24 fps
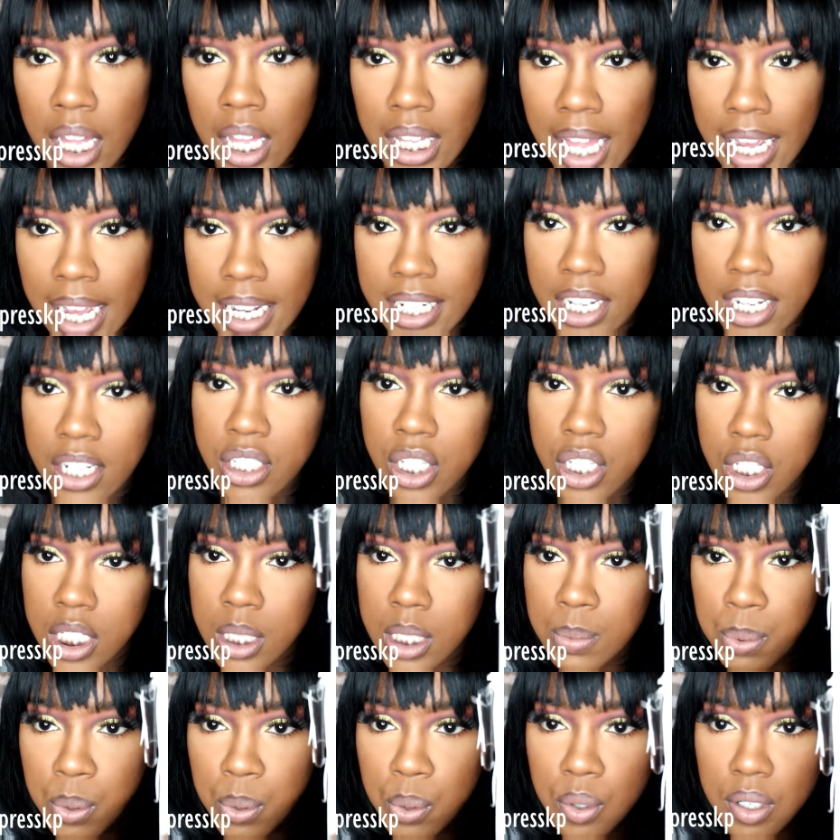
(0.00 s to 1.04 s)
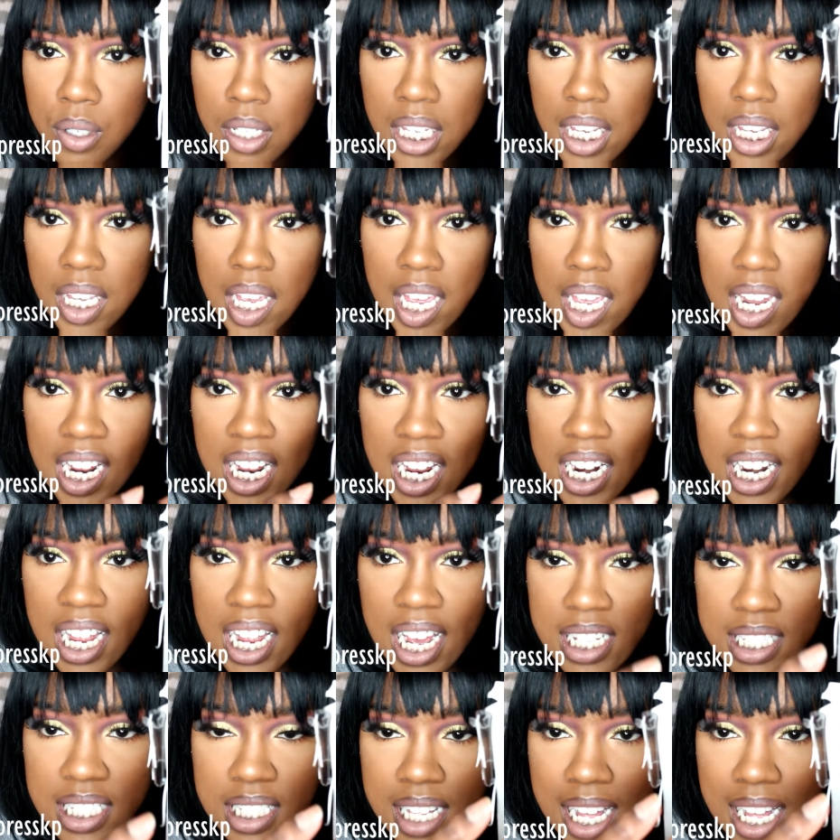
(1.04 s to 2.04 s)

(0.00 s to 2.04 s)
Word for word: Like, there's a spoolie, and then there,